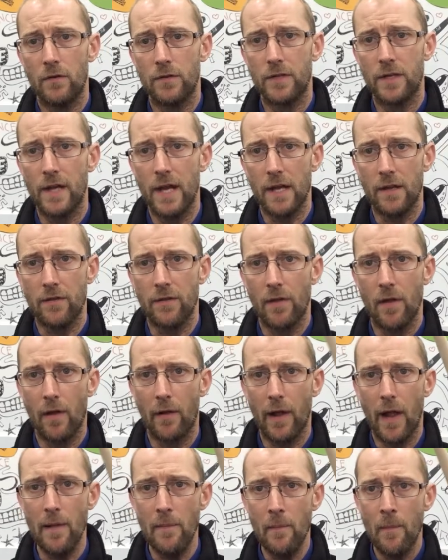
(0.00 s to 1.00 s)
underneath,
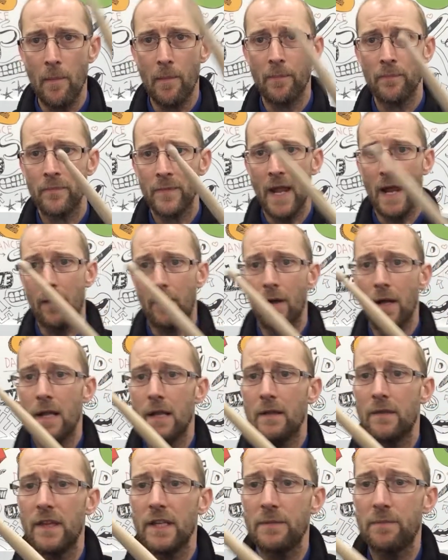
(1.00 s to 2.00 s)
okay? Now,
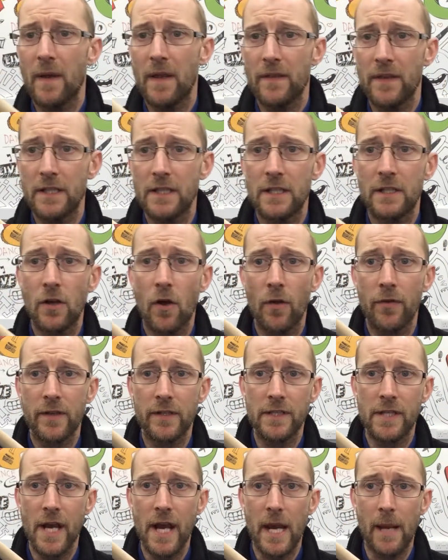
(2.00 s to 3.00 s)
this bit, this is called the
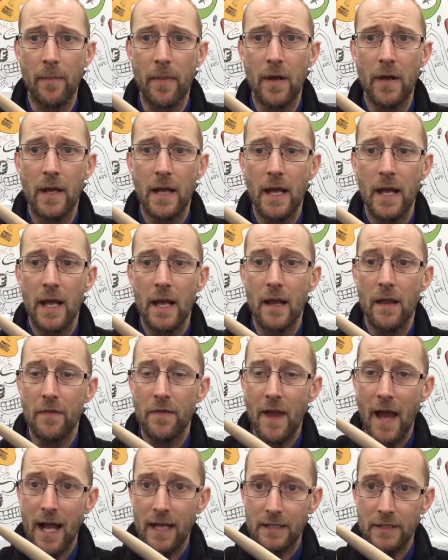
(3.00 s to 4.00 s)
tip.
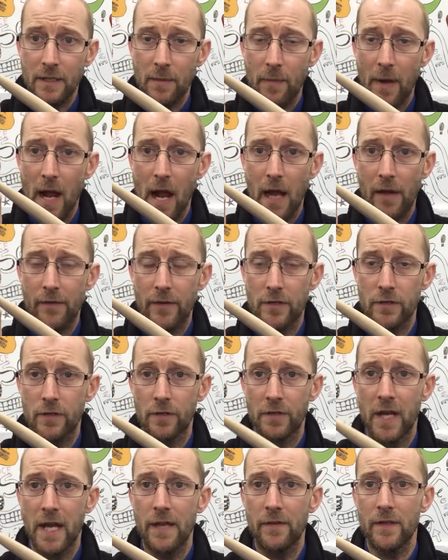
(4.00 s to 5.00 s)
That's the part that
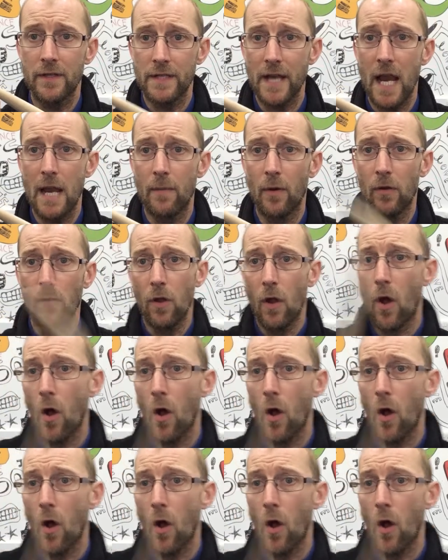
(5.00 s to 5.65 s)
should hit the table